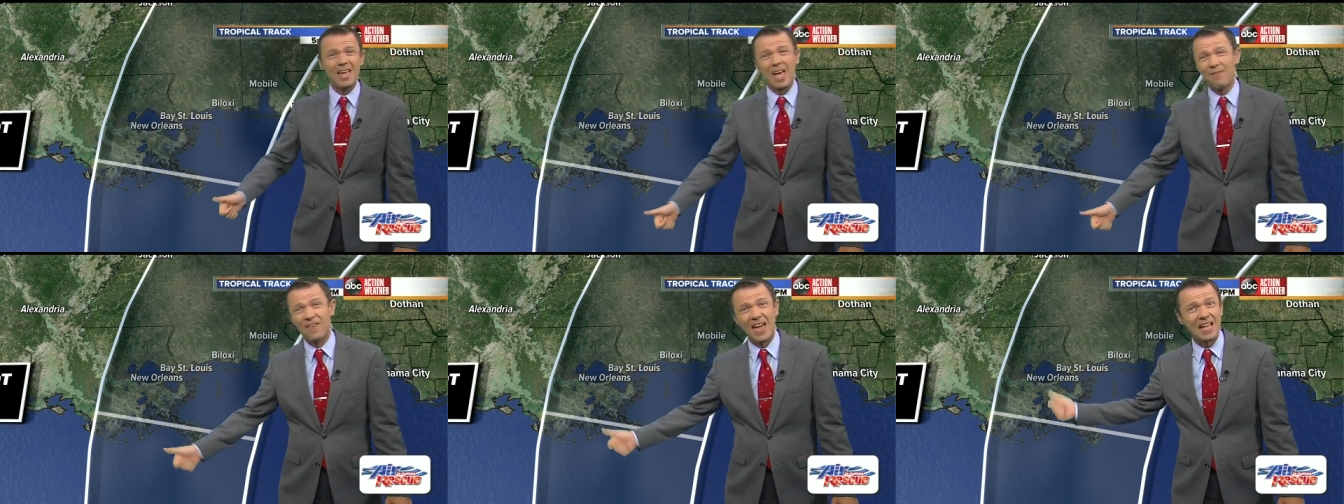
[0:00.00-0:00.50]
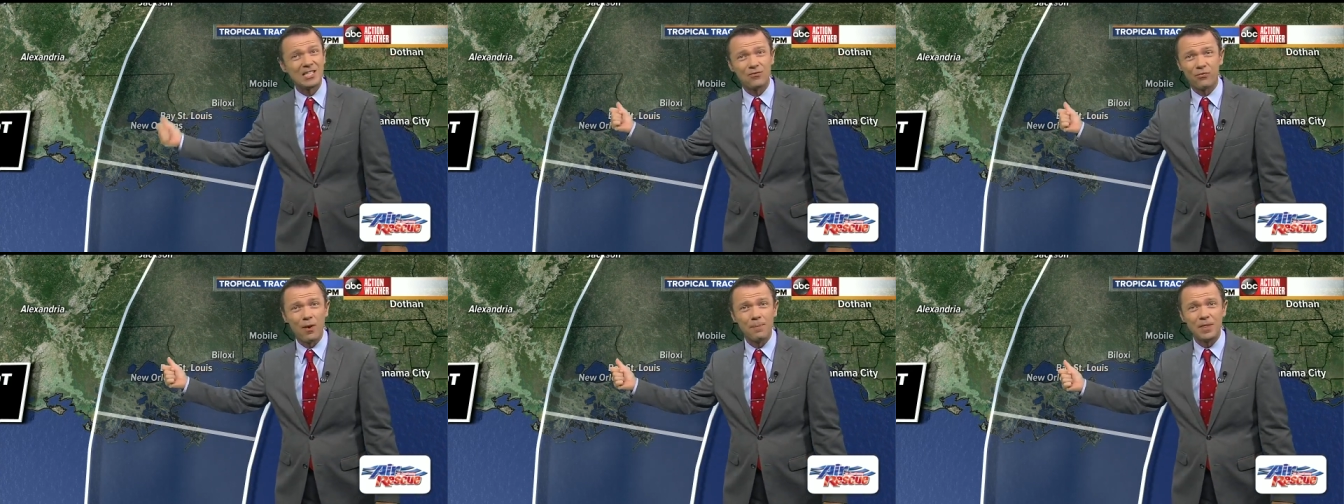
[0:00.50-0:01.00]
If it heads
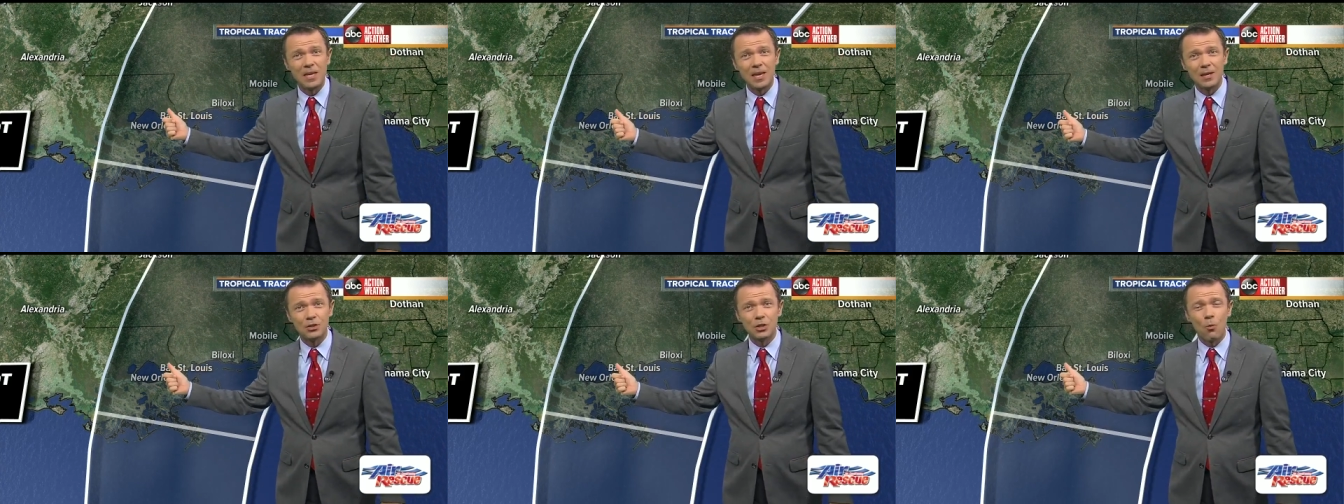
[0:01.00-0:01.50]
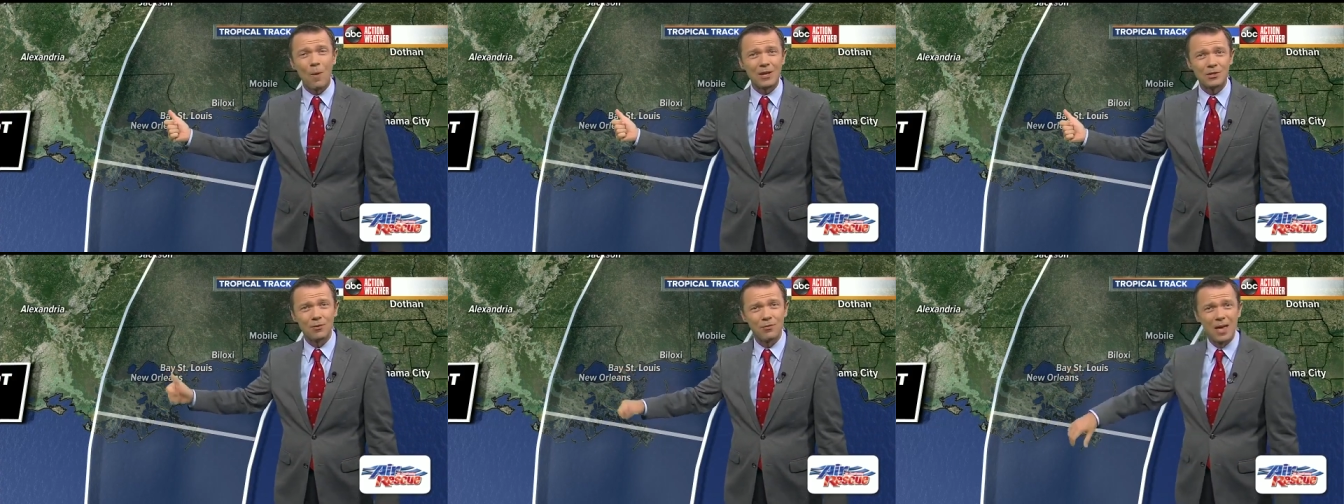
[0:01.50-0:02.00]
from the to the
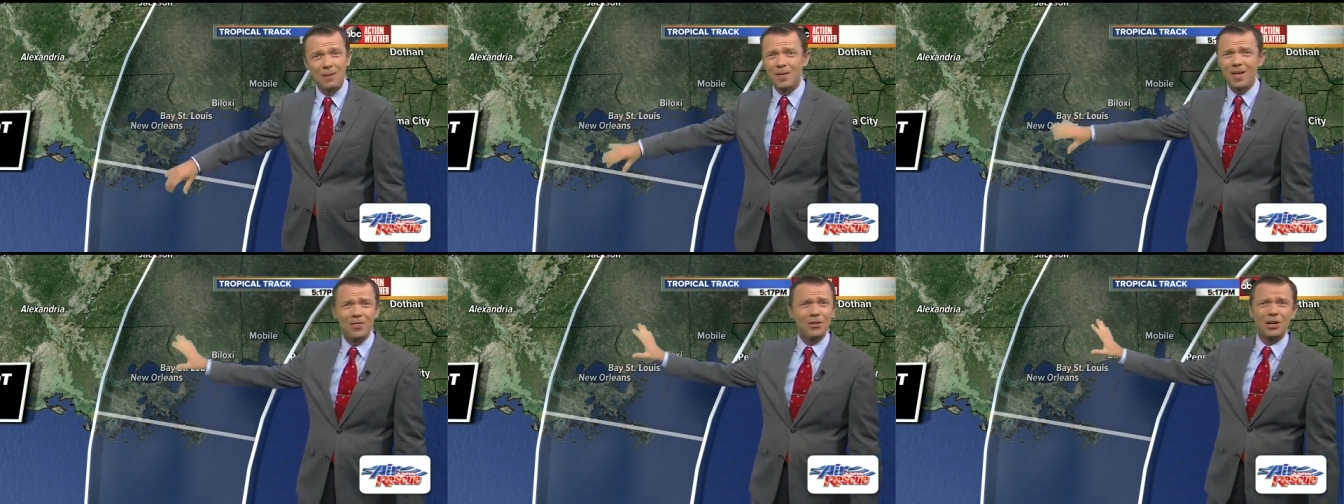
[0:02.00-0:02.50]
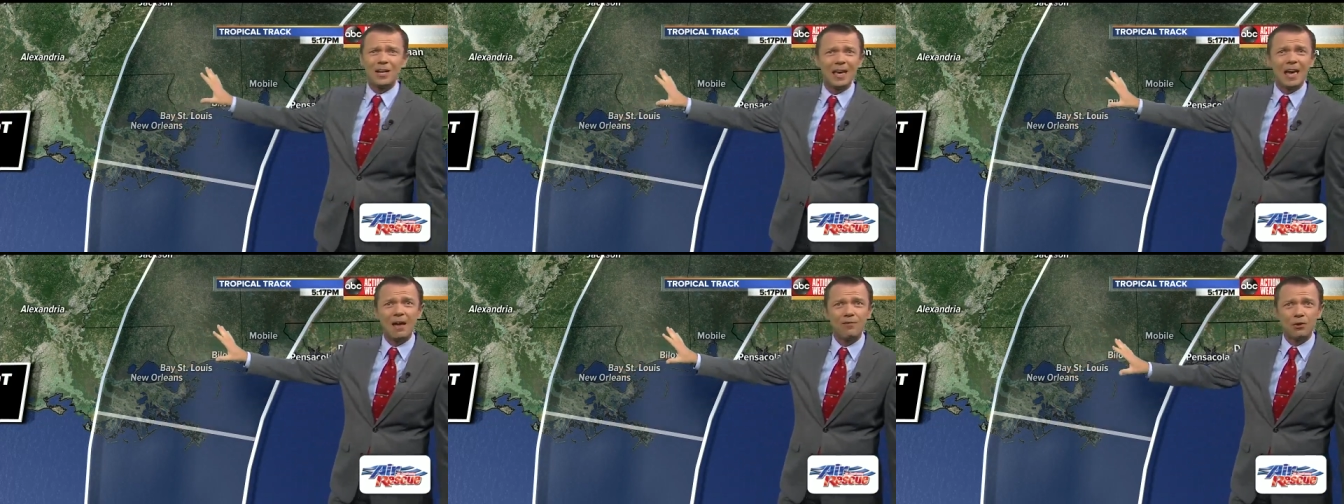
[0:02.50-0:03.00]
west of them, they're going to
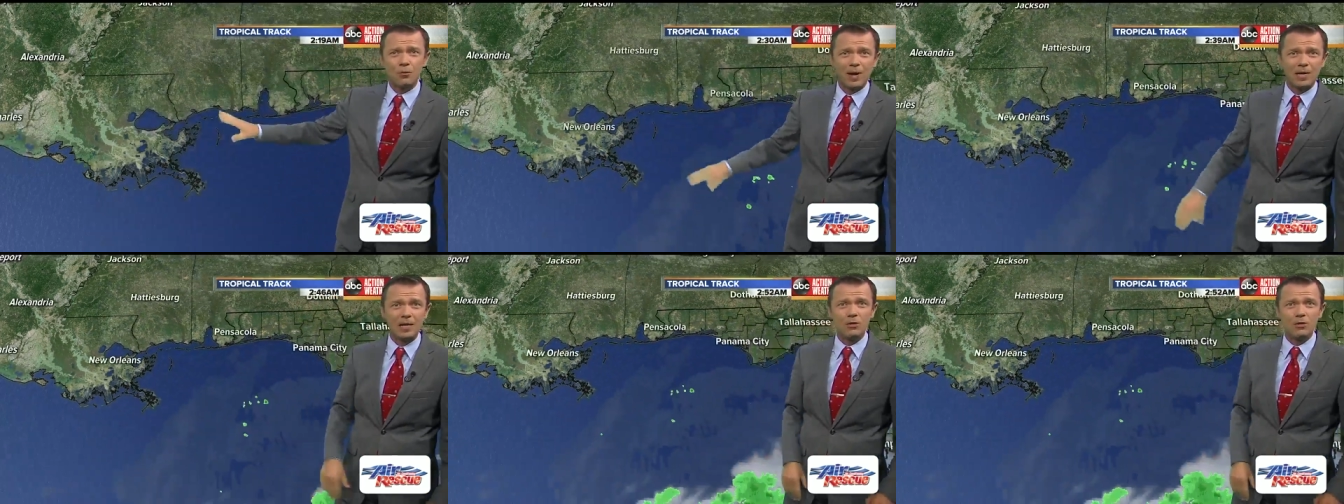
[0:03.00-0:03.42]
get heavier rain.